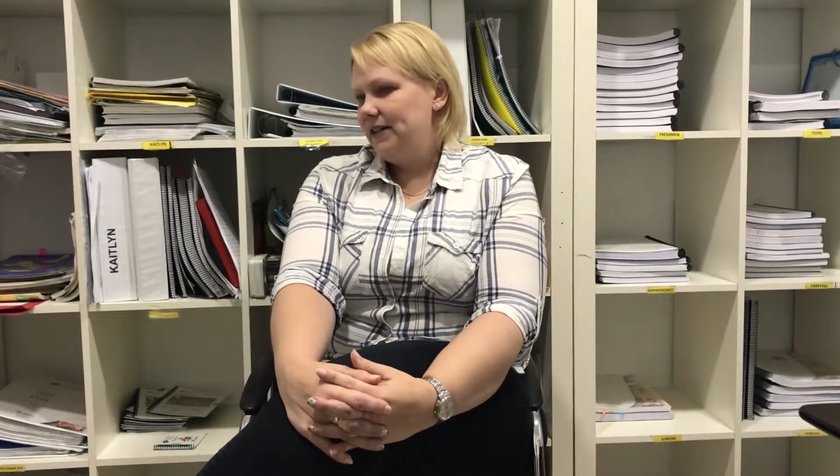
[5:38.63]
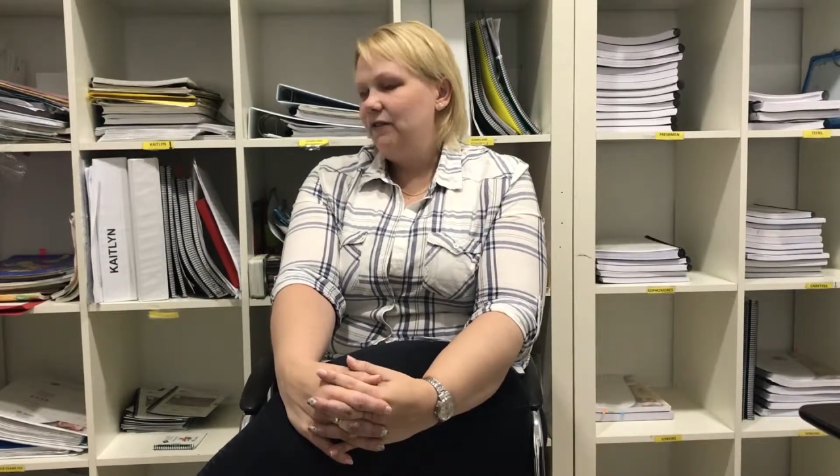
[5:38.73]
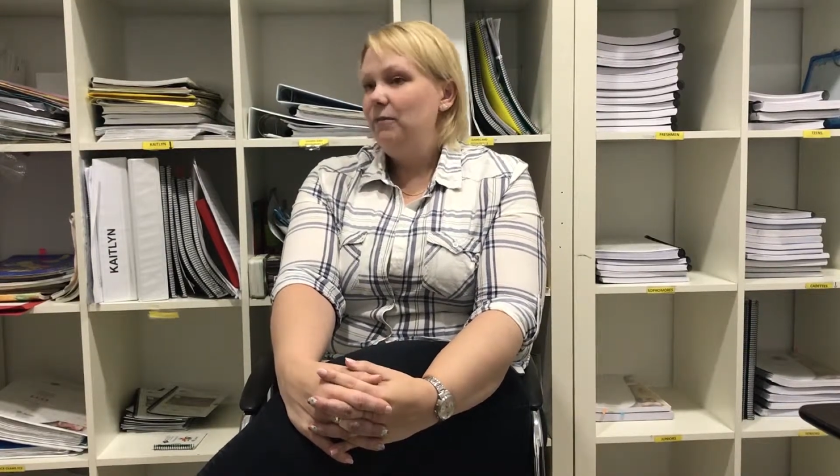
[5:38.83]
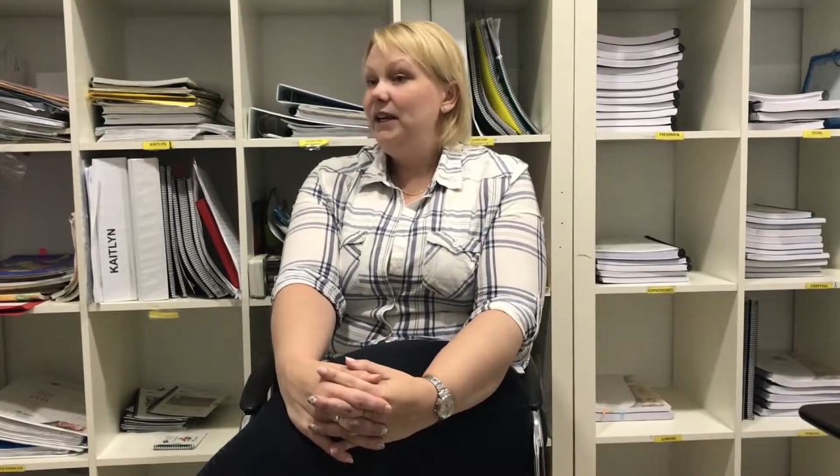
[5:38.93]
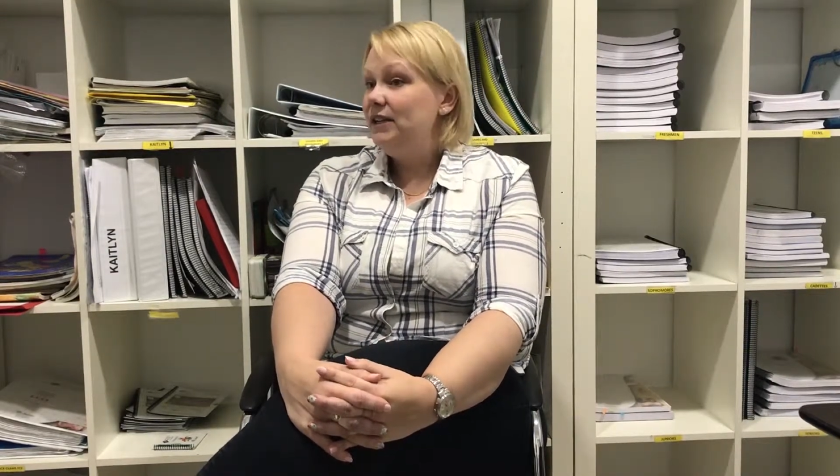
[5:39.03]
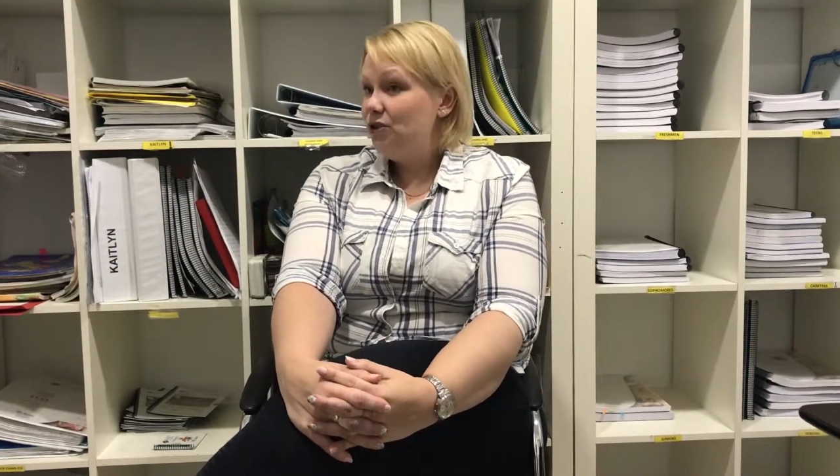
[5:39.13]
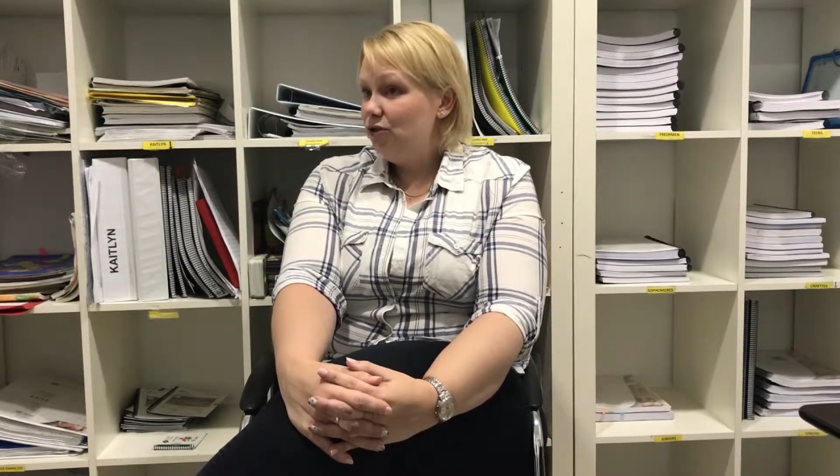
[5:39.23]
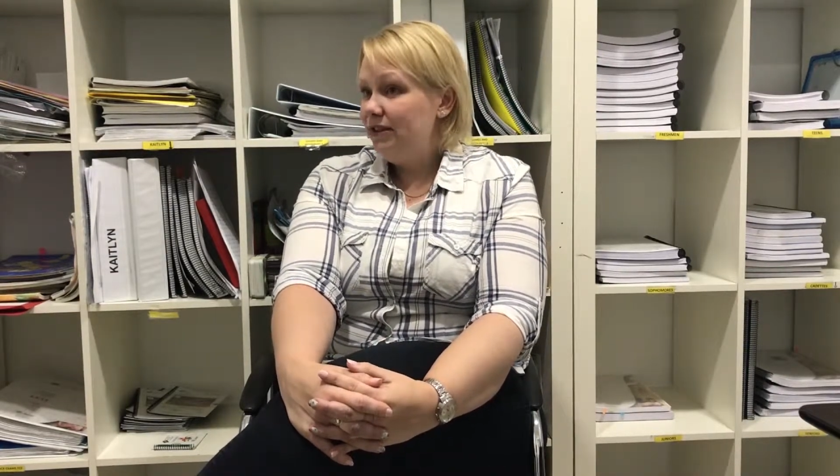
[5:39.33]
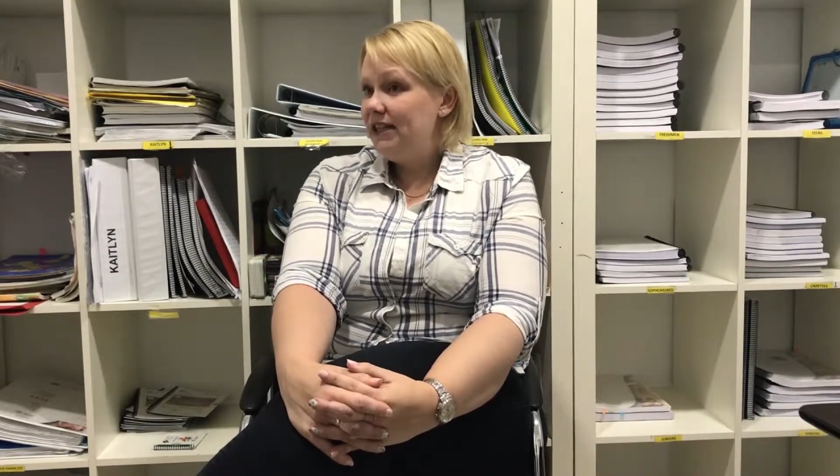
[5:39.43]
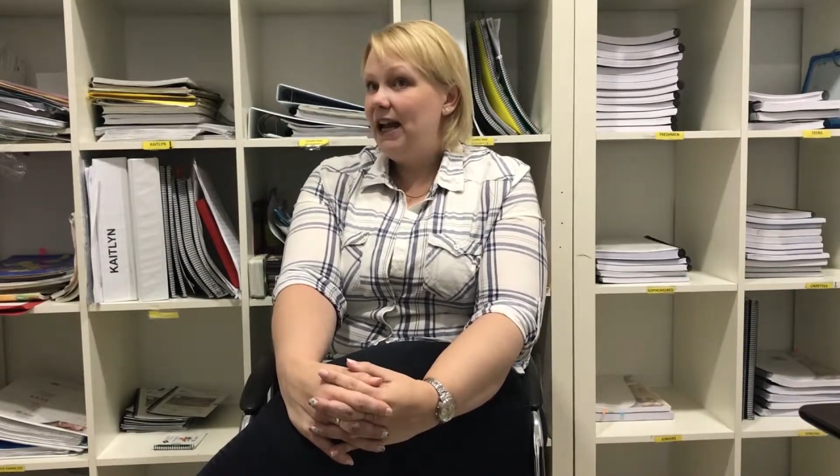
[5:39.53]
So for me,
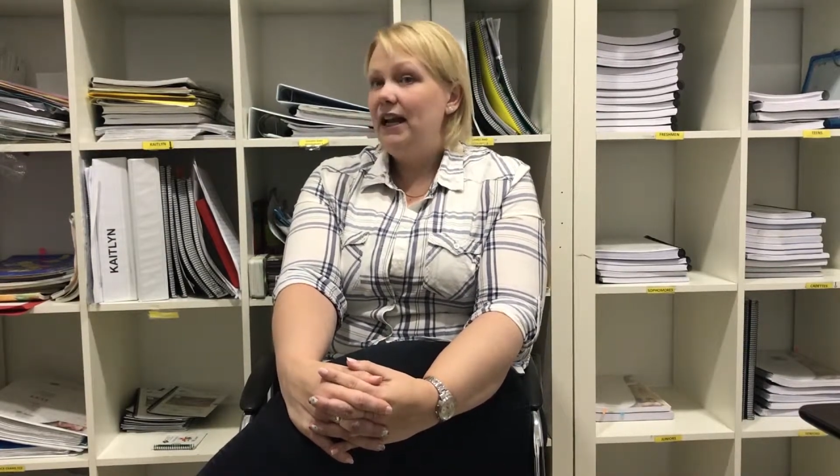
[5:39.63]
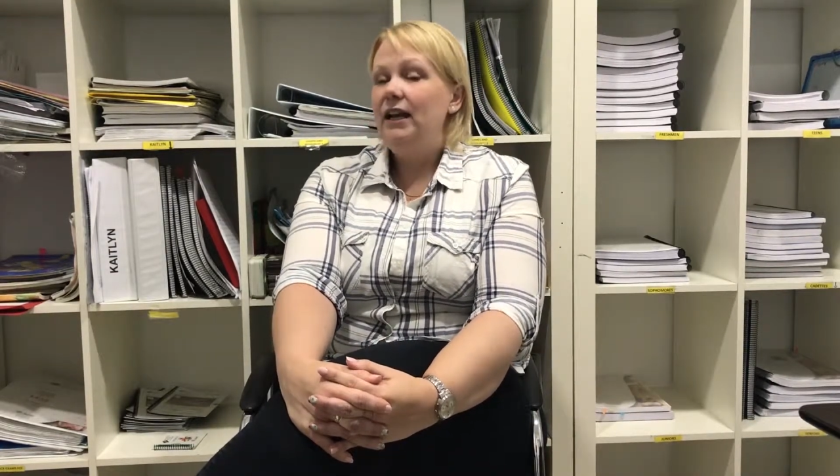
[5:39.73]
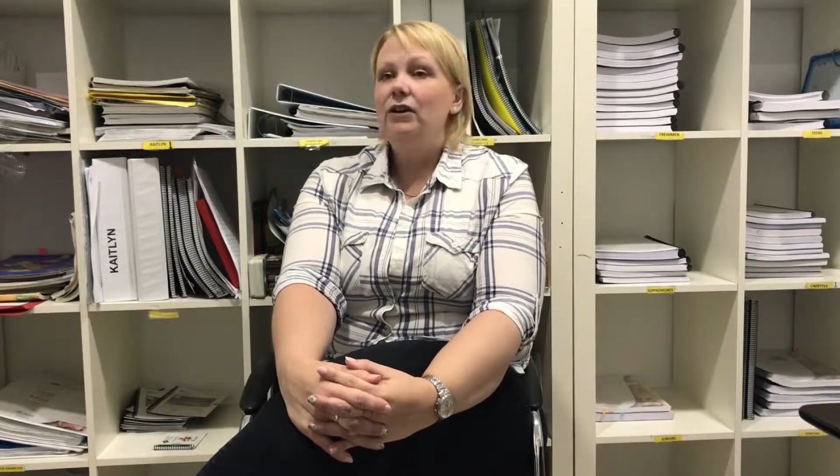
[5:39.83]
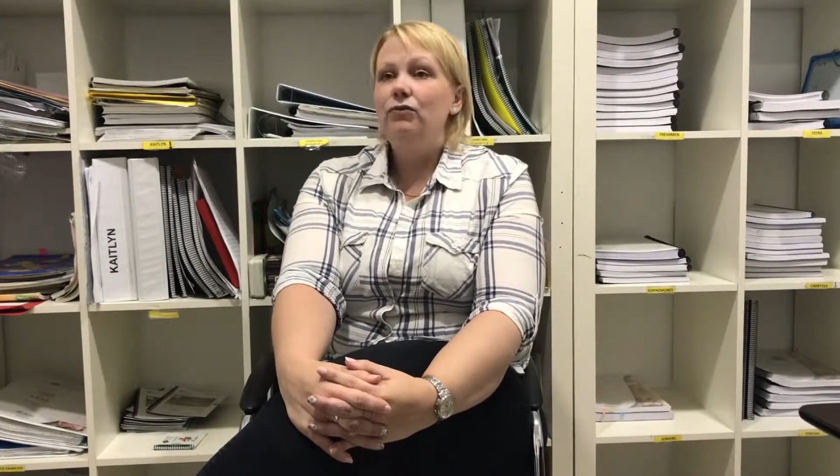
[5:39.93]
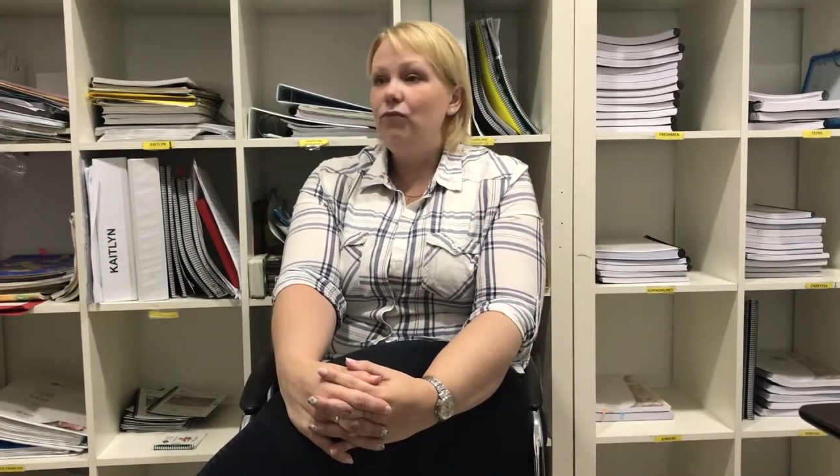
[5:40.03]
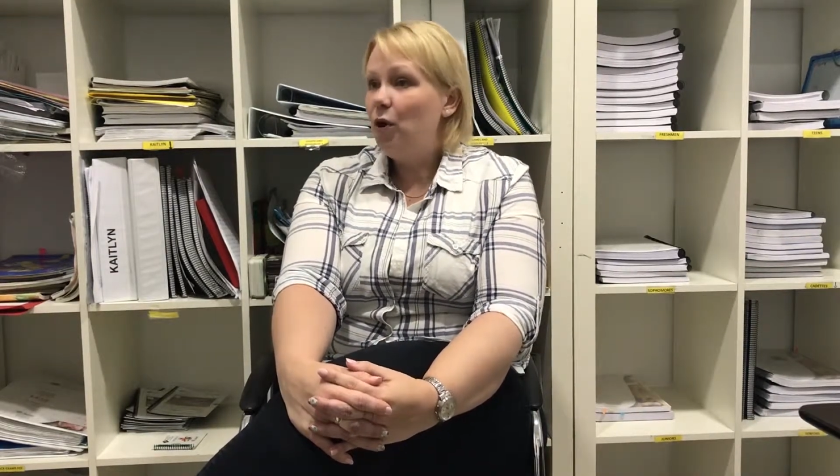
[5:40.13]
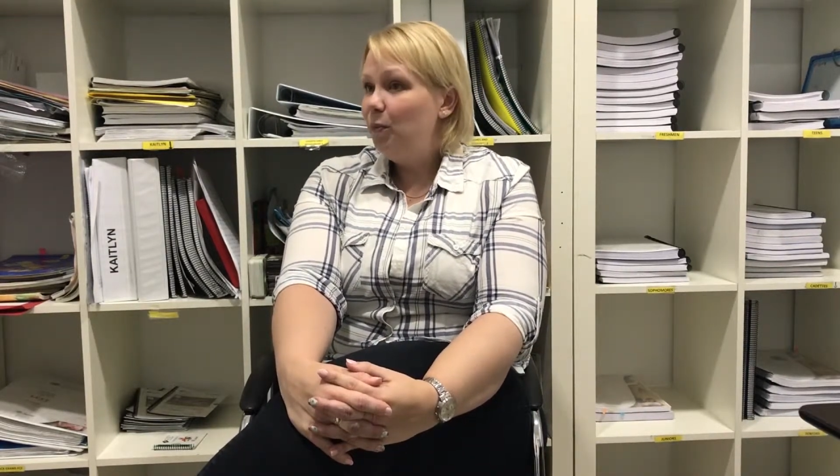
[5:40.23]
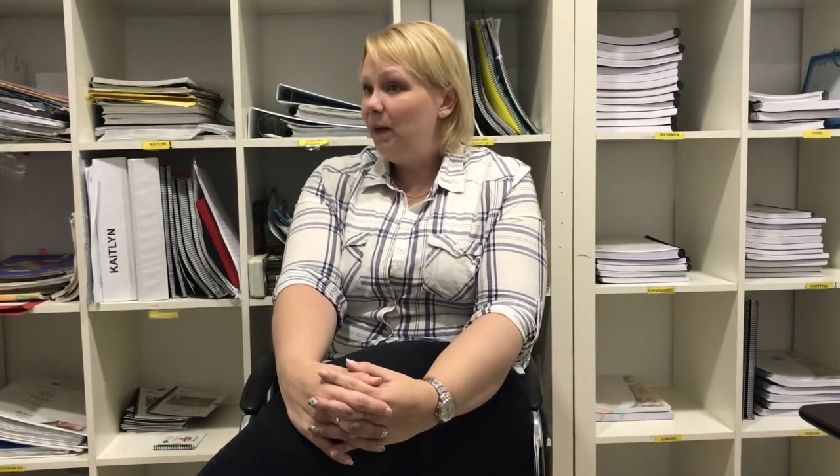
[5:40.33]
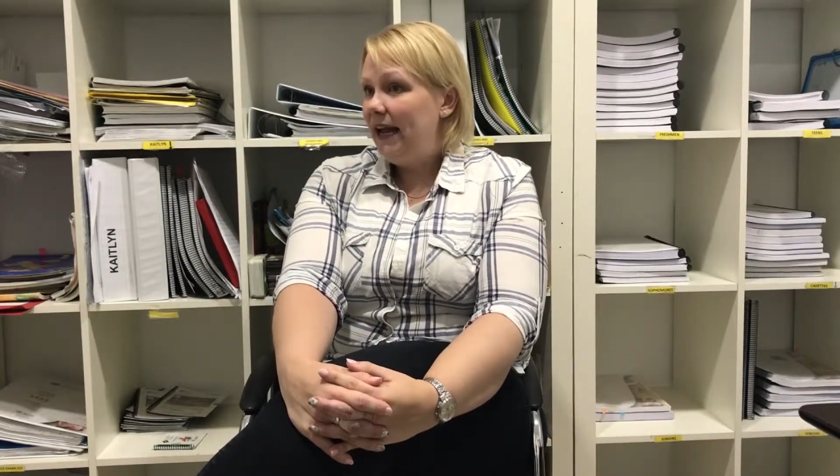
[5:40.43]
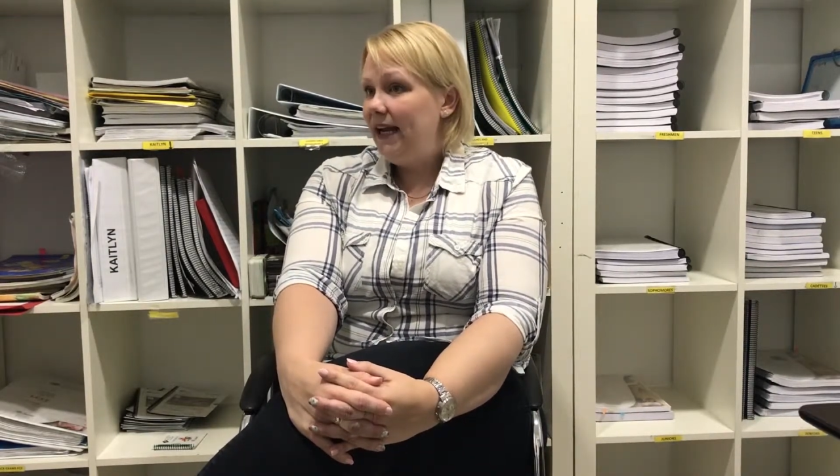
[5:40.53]
storytelling,
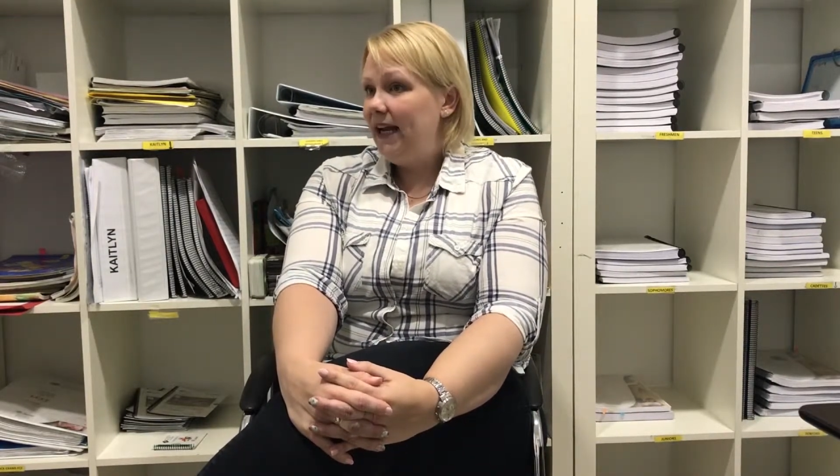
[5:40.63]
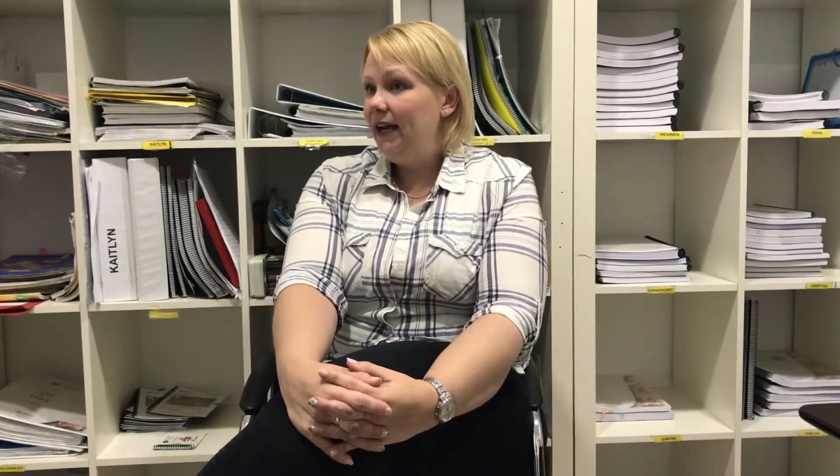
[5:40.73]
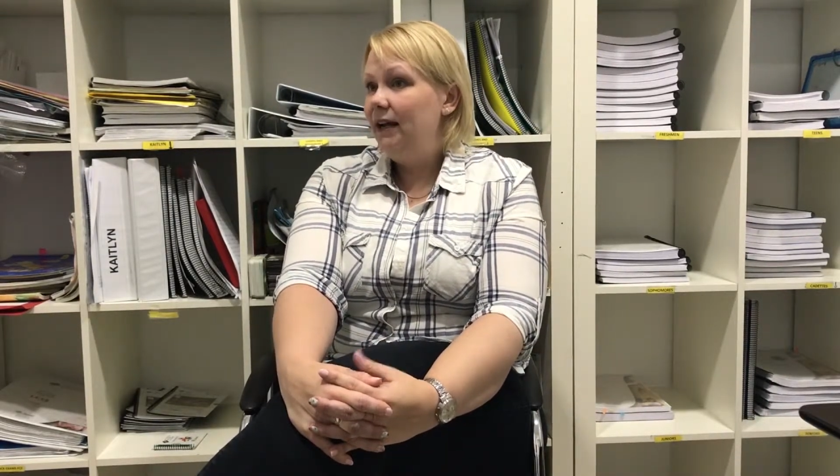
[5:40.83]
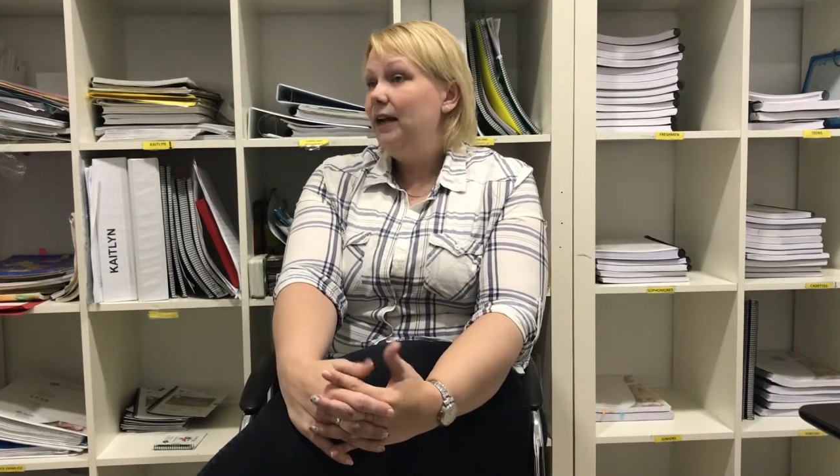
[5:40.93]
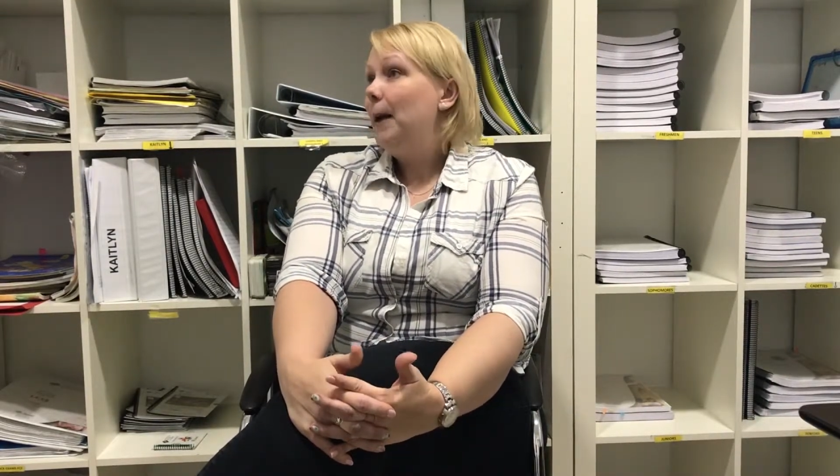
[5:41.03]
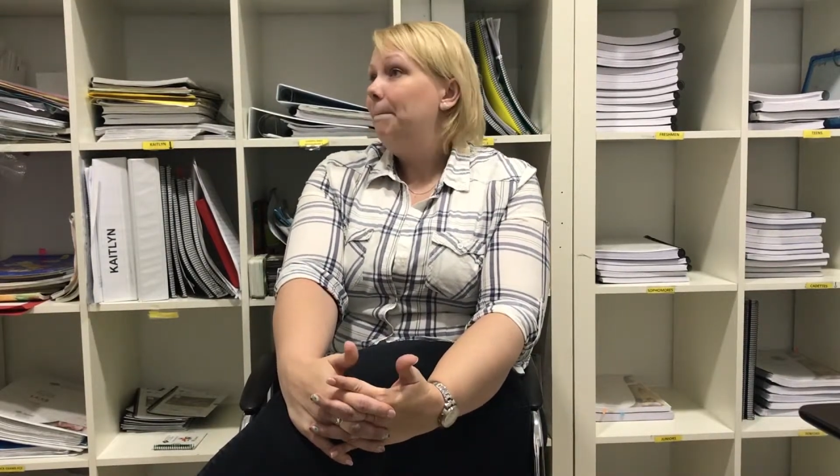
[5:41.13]
role-playing,